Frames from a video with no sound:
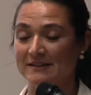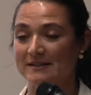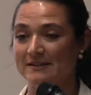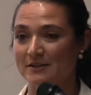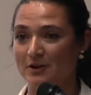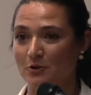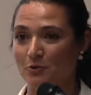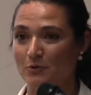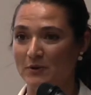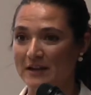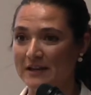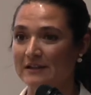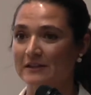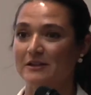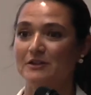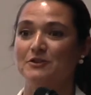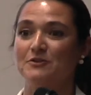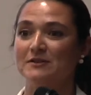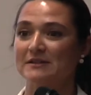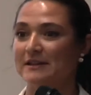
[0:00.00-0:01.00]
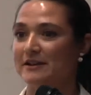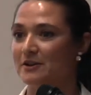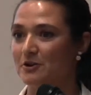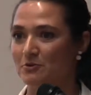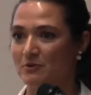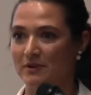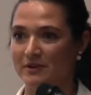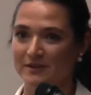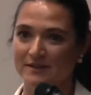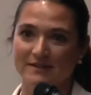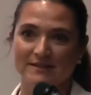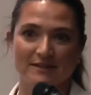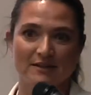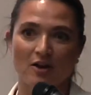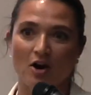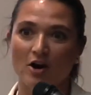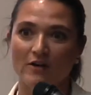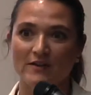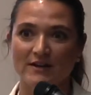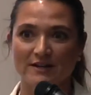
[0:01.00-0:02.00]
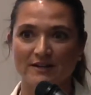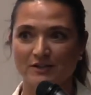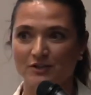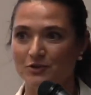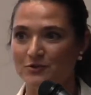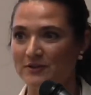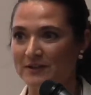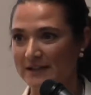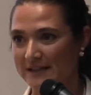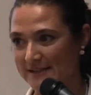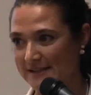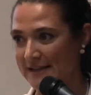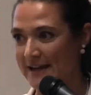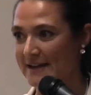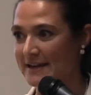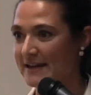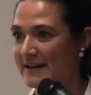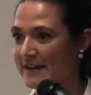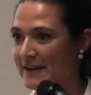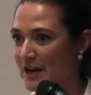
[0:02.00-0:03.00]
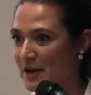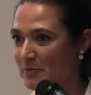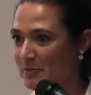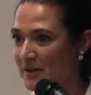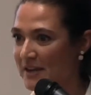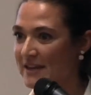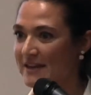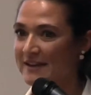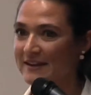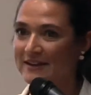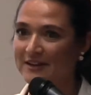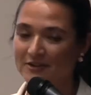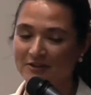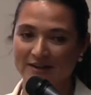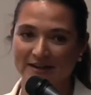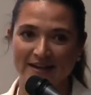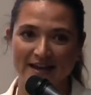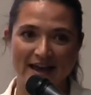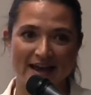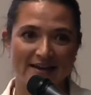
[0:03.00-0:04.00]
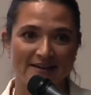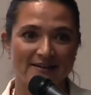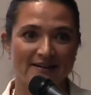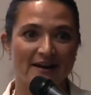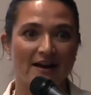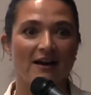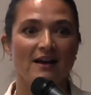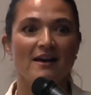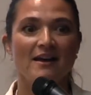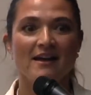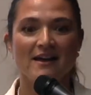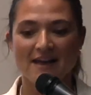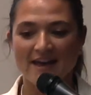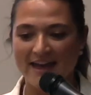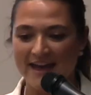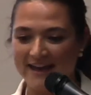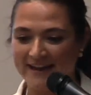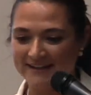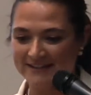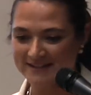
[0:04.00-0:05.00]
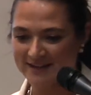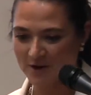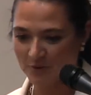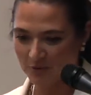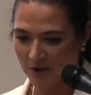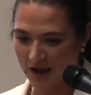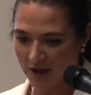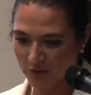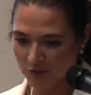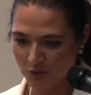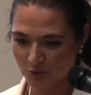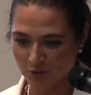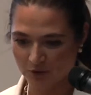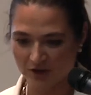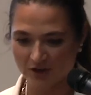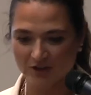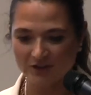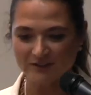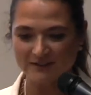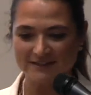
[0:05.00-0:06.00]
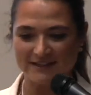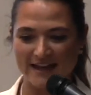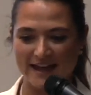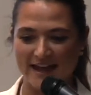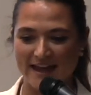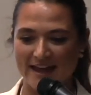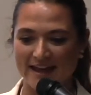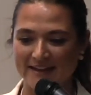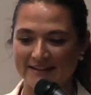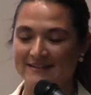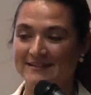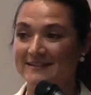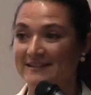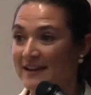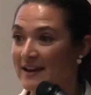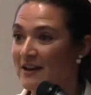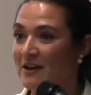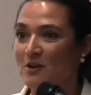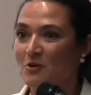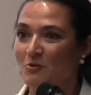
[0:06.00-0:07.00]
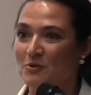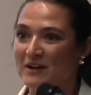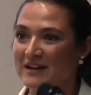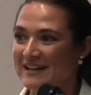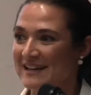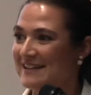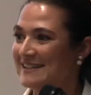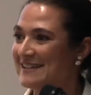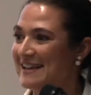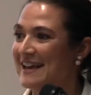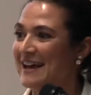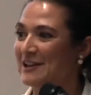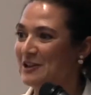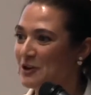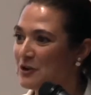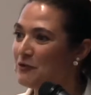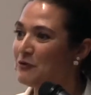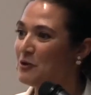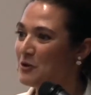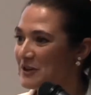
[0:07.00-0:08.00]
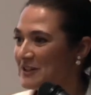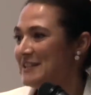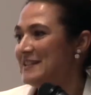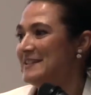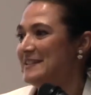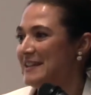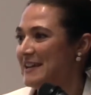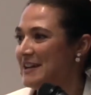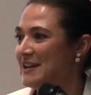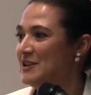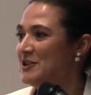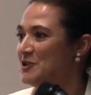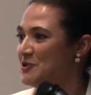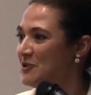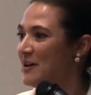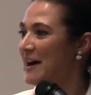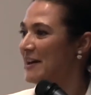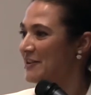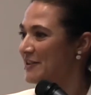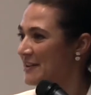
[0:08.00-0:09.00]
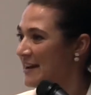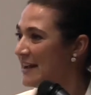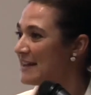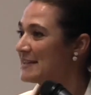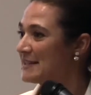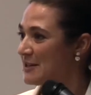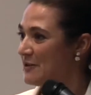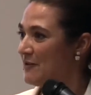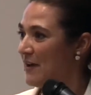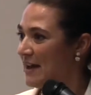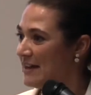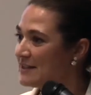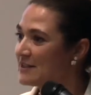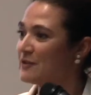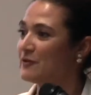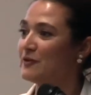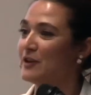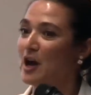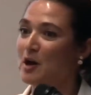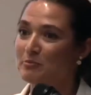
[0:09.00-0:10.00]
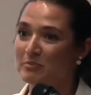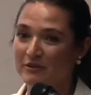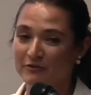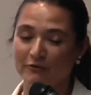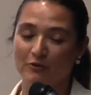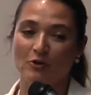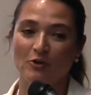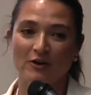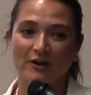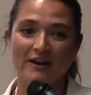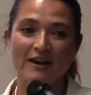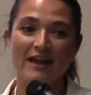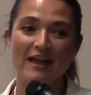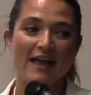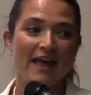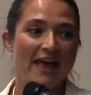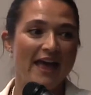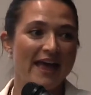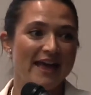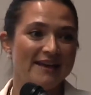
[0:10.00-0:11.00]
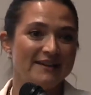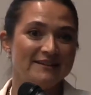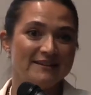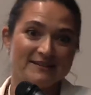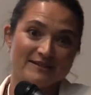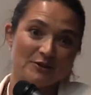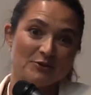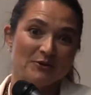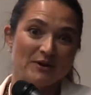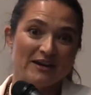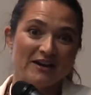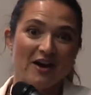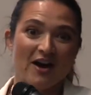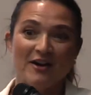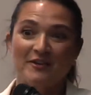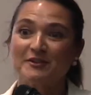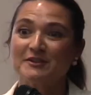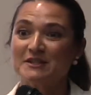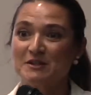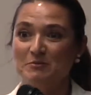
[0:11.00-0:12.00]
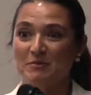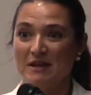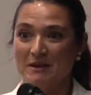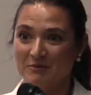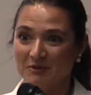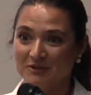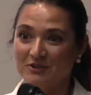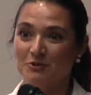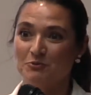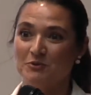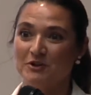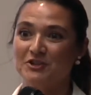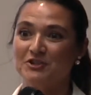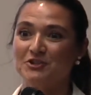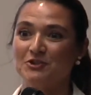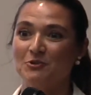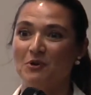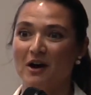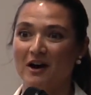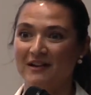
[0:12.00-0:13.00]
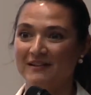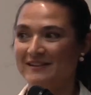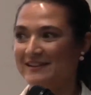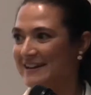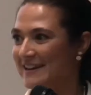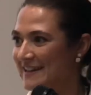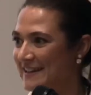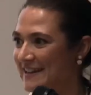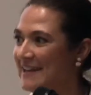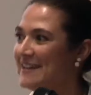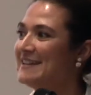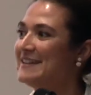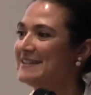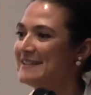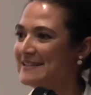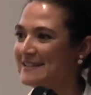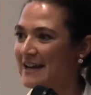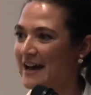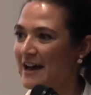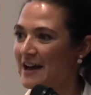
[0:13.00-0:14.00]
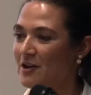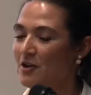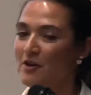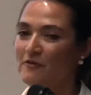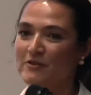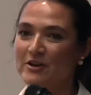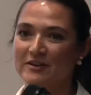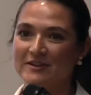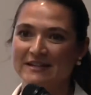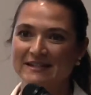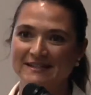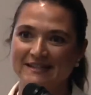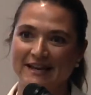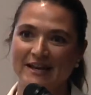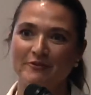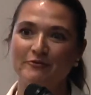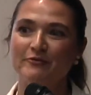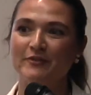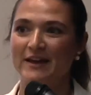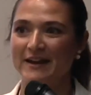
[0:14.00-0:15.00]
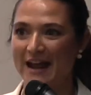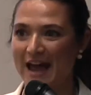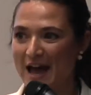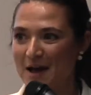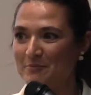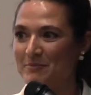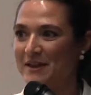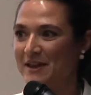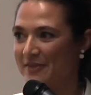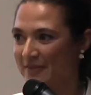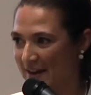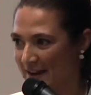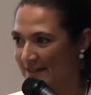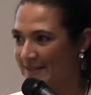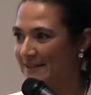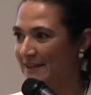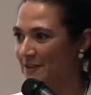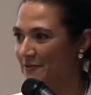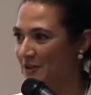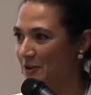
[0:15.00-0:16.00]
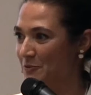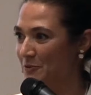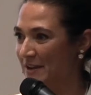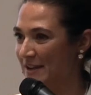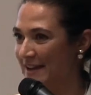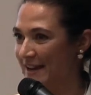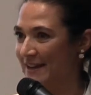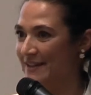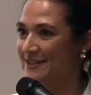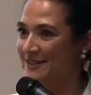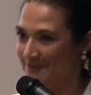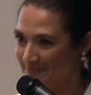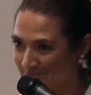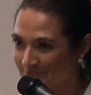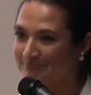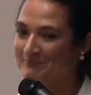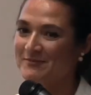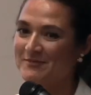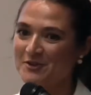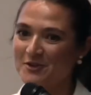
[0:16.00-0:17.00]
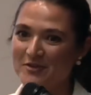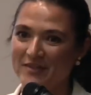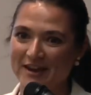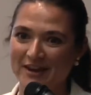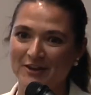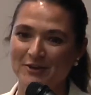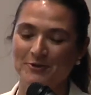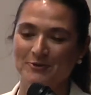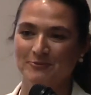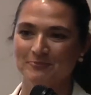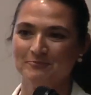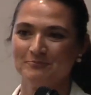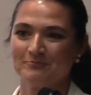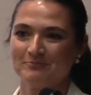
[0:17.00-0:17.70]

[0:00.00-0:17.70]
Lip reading: it's our weekly newsletter where you see all that is new and exciting in IP here in Canada and around the world. And what can I say? I look forward to seeing you at our next event, if not before. And it's a great honor to be able to wish you all, in Canadian style, a very safe and happy Thanksgiving weekend. So thank you.